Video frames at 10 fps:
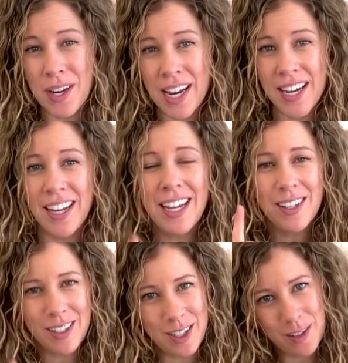need
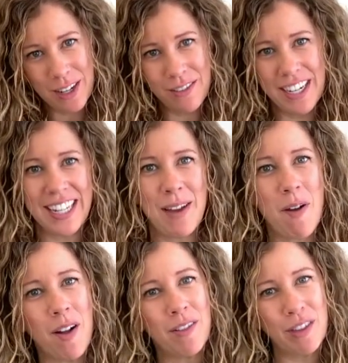so you can reclaim
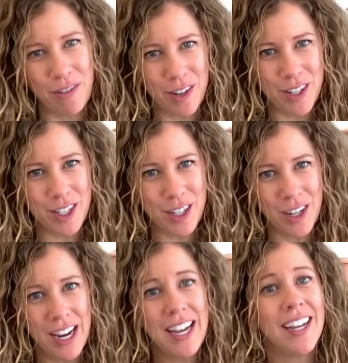all of the
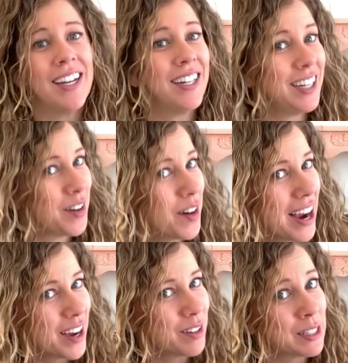furniture in your
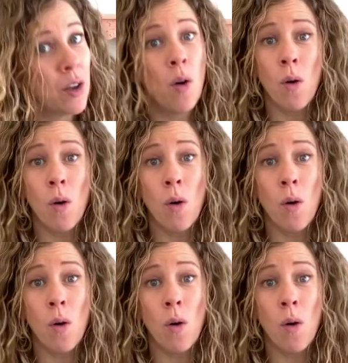house,